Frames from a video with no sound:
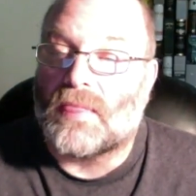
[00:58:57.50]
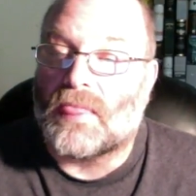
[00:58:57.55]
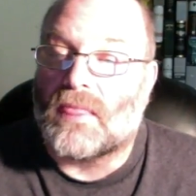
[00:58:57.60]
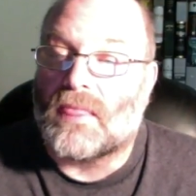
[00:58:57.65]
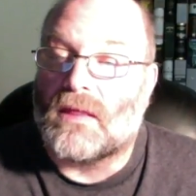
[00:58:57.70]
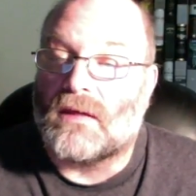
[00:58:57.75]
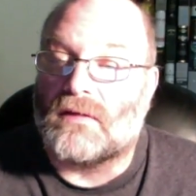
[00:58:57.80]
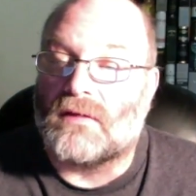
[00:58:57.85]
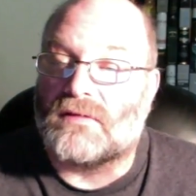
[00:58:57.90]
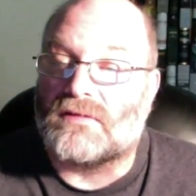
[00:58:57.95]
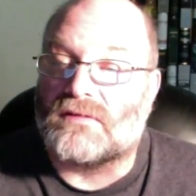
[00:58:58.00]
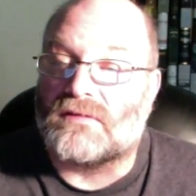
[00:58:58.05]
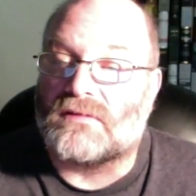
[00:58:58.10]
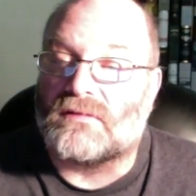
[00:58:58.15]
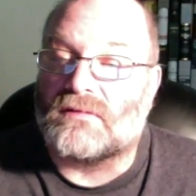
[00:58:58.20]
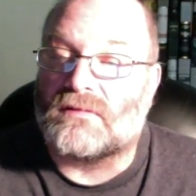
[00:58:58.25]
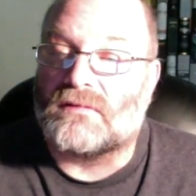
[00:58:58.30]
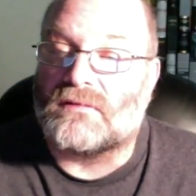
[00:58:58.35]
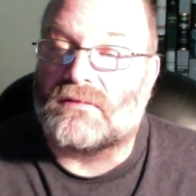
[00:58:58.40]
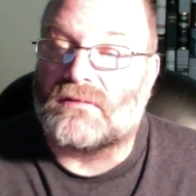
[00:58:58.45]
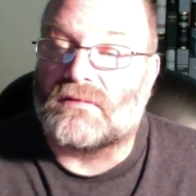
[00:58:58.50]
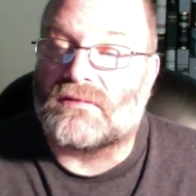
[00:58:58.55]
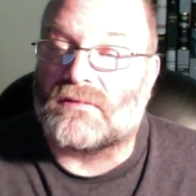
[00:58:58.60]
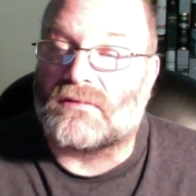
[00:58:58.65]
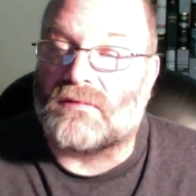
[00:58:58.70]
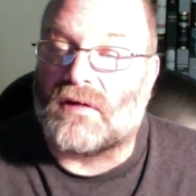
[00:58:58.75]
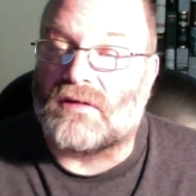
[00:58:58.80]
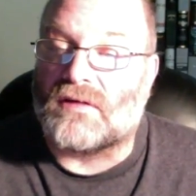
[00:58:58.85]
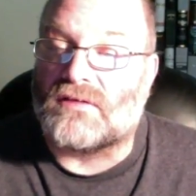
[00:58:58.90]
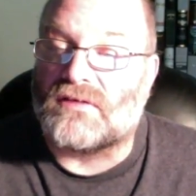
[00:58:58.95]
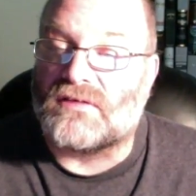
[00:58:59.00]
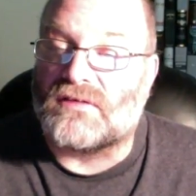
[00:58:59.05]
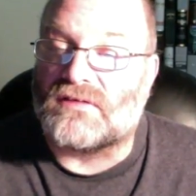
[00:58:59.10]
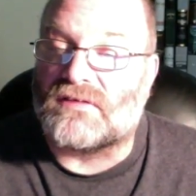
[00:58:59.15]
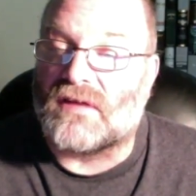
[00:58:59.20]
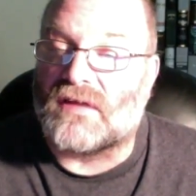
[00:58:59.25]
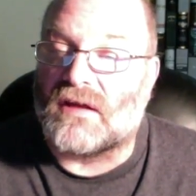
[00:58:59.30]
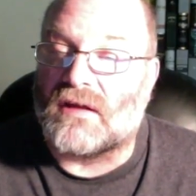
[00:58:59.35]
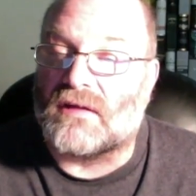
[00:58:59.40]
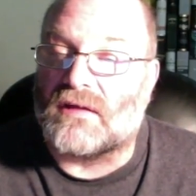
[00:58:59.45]
And Sriracha's
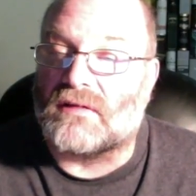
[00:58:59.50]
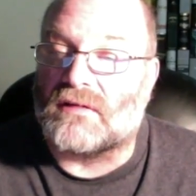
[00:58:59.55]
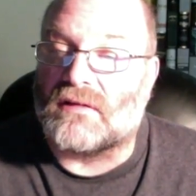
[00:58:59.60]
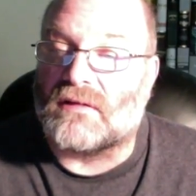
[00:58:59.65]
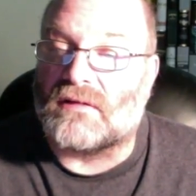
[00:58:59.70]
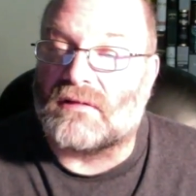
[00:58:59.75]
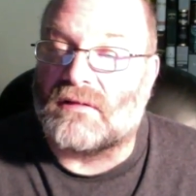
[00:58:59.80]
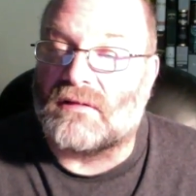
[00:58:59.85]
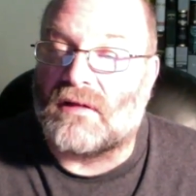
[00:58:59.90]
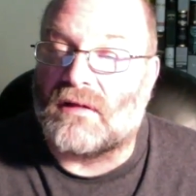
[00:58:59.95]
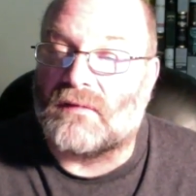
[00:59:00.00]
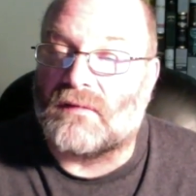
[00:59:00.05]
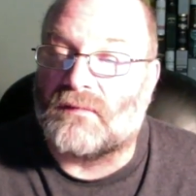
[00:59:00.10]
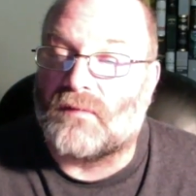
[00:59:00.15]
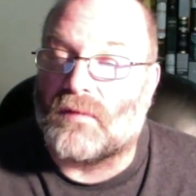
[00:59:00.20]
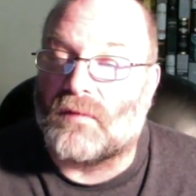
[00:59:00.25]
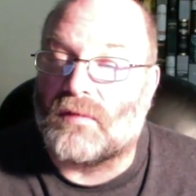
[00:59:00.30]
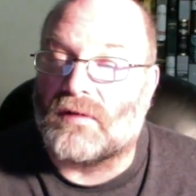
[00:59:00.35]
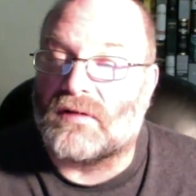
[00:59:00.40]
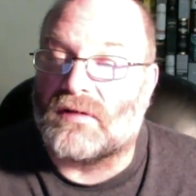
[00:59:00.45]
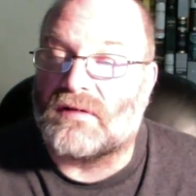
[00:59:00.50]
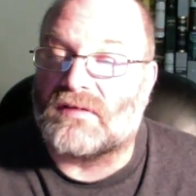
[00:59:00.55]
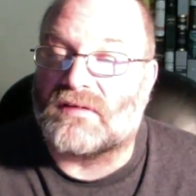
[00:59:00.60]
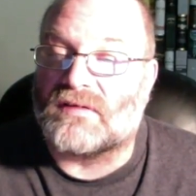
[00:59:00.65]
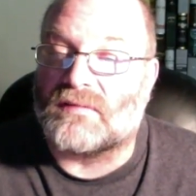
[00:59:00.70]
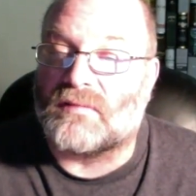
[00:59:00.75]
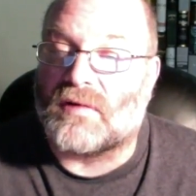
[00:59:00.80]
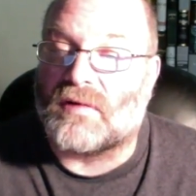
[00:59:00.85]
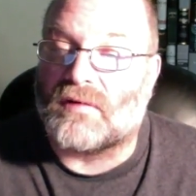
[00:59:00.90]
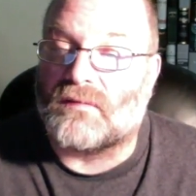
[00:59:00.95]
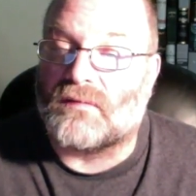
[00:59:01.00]
saying that lot 40 is about